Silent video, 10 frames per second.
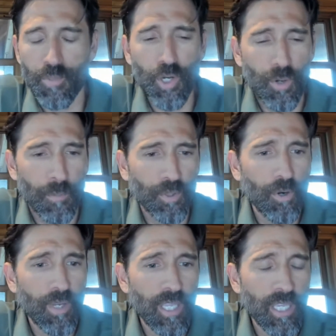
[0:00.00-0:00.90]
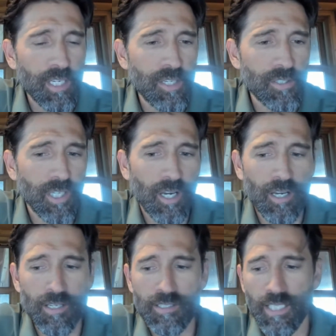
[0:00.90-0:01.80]
brewery in
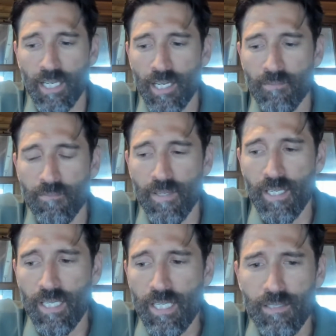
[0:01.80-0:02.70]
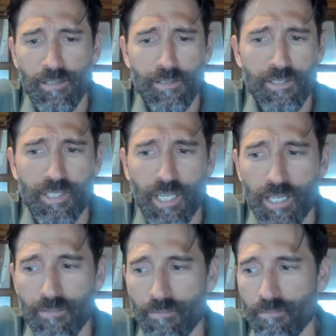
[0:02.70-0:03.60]
Utah. There's
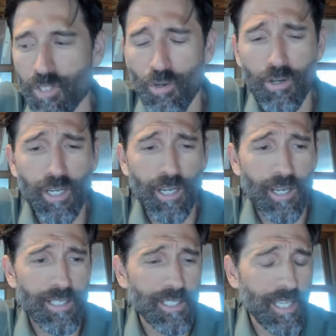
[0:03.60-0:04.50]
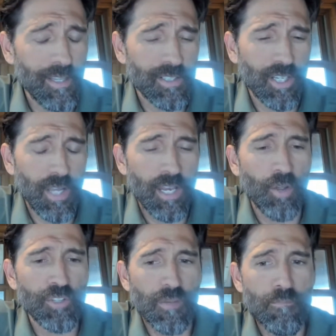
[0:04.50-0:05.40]
yoga, and I
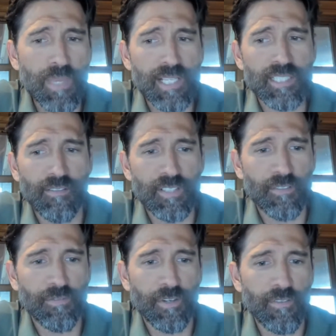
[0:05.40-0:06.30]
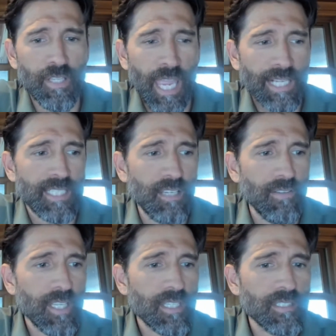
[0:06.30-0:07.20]
know there's a mix of different
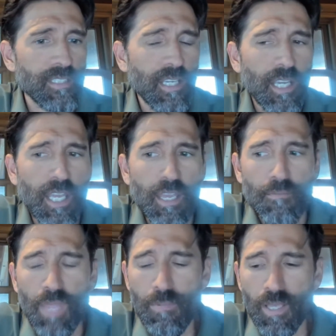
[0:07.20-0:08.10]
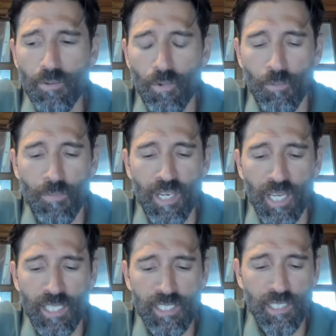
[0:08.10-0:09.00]
activities. Maybe what would be
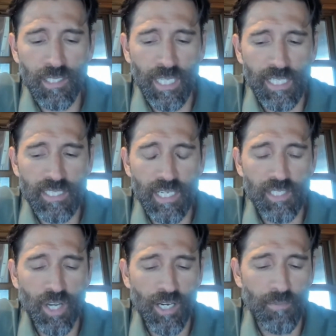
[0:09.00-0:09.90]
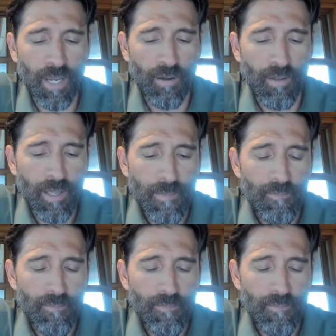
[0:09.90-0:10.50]
nice, Lane, is kind of talk about